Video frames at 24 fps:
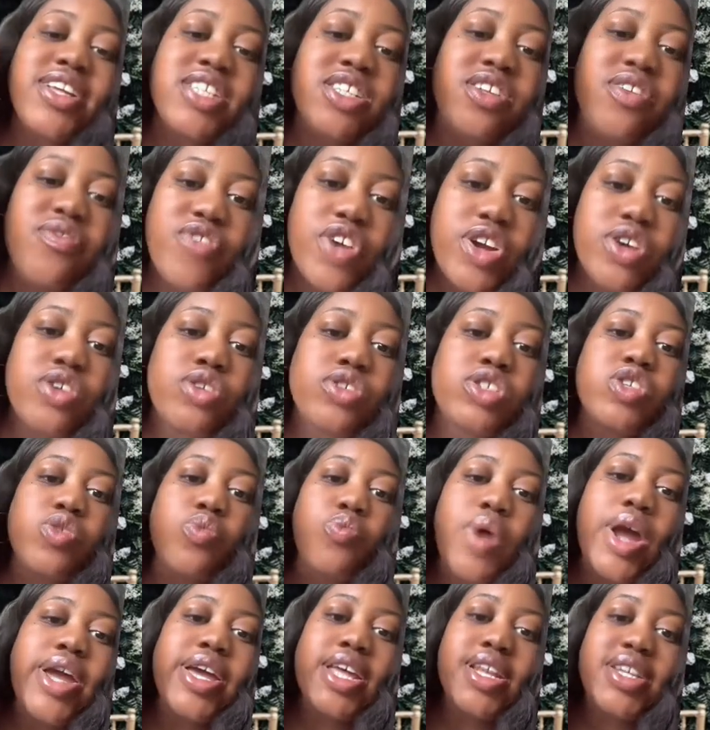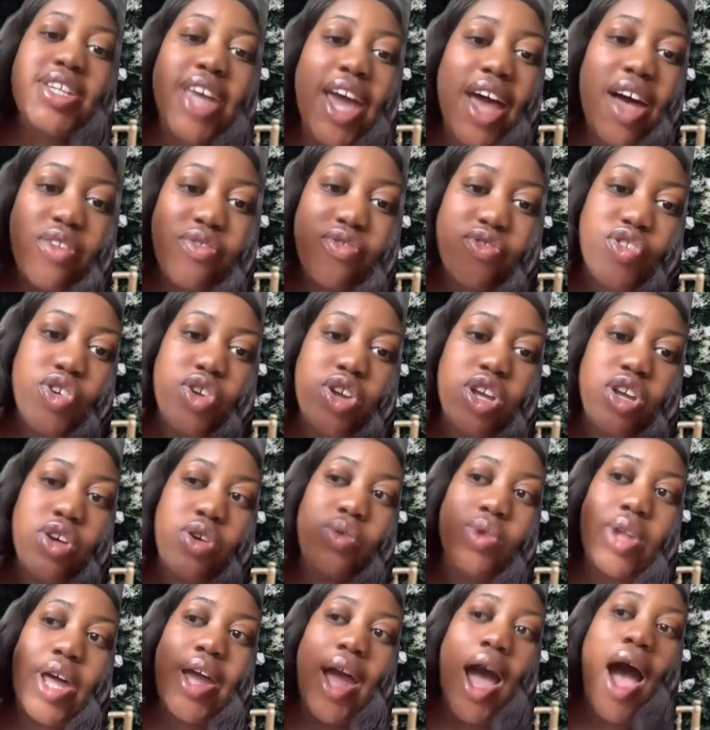the vendors to break it down for you.
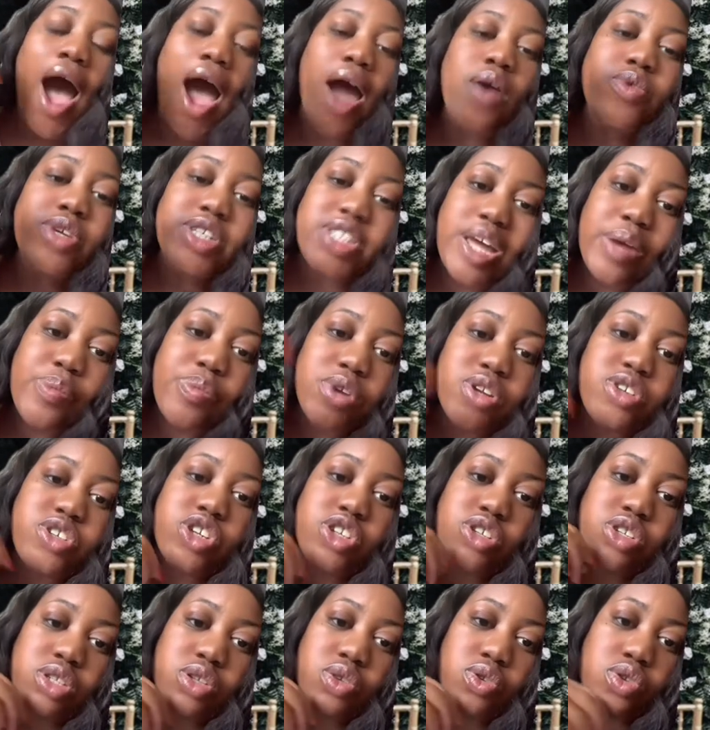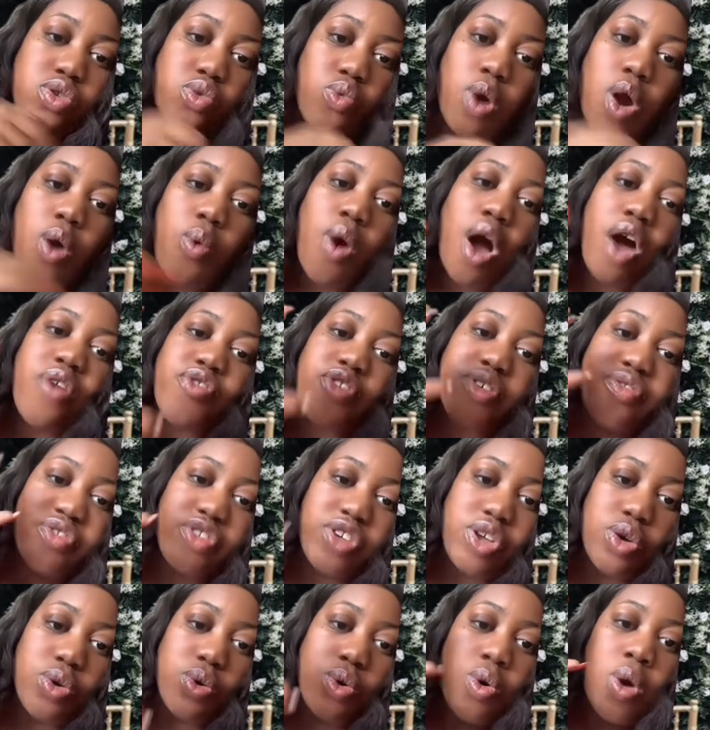Like, I was able to just throw off a
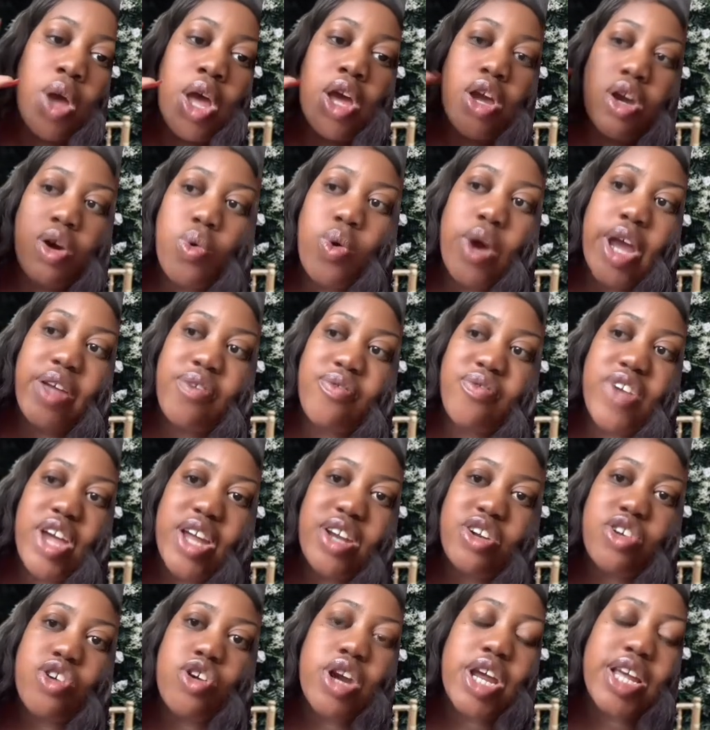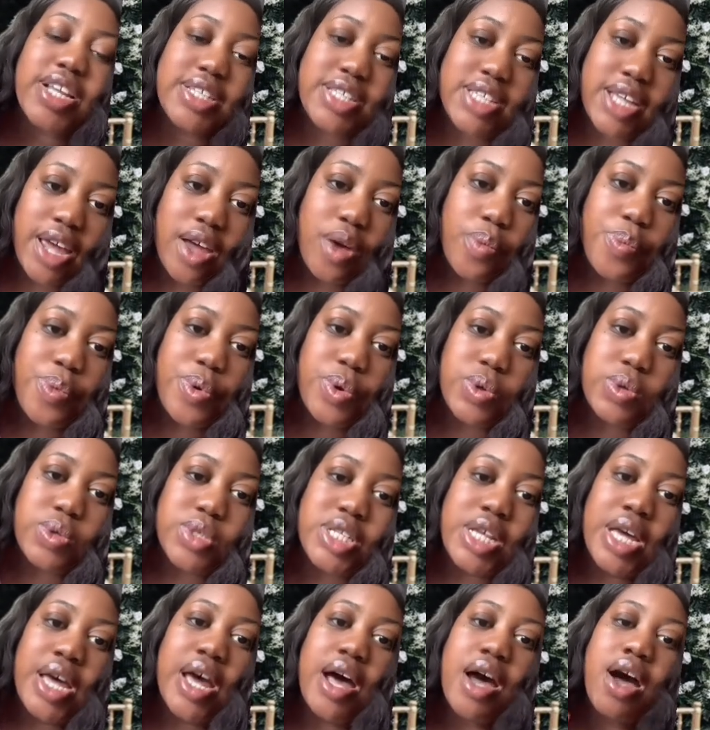few quick vendor examples
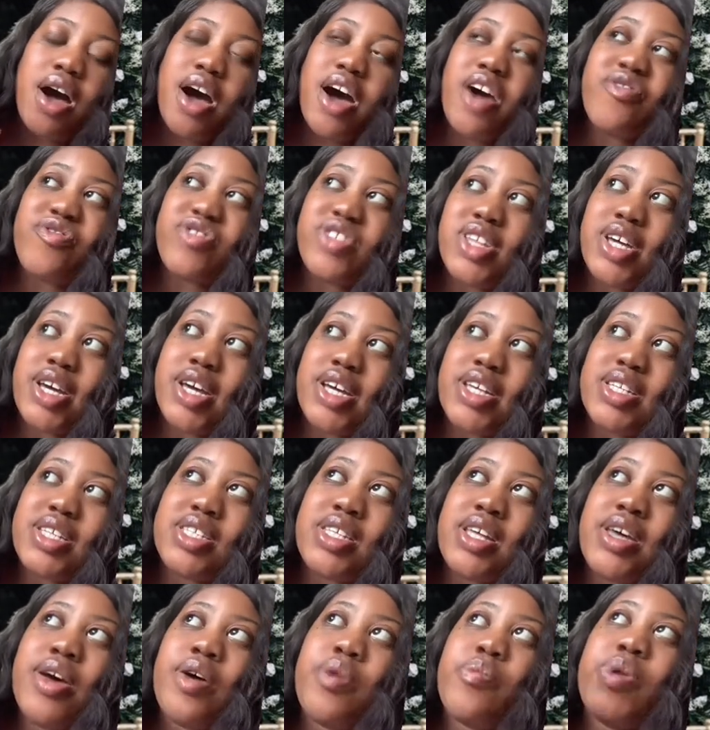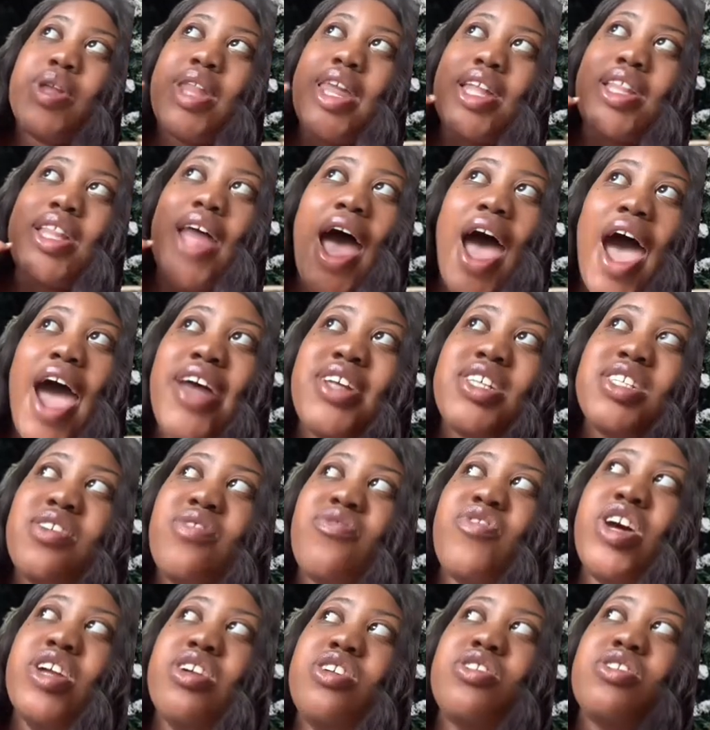of this, but like, ask the
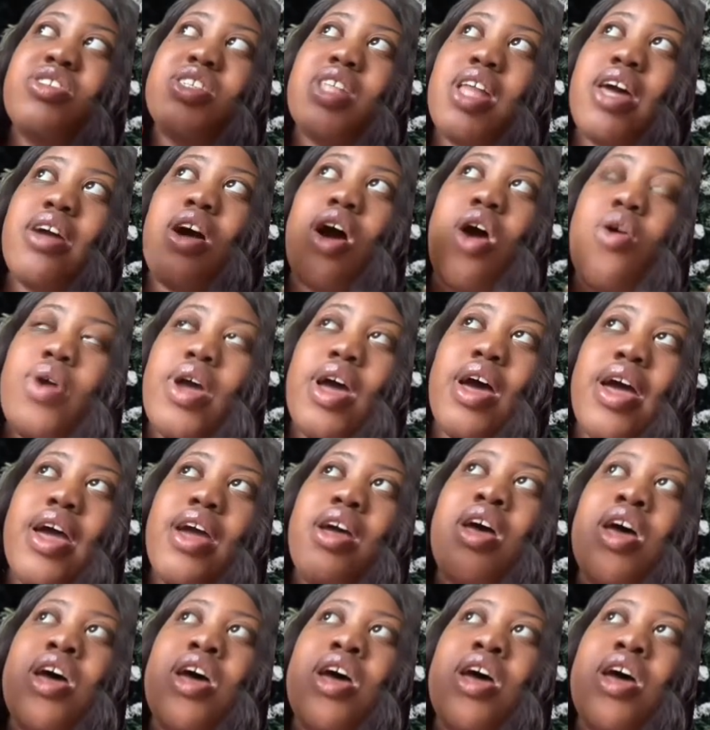vendors, like, okay,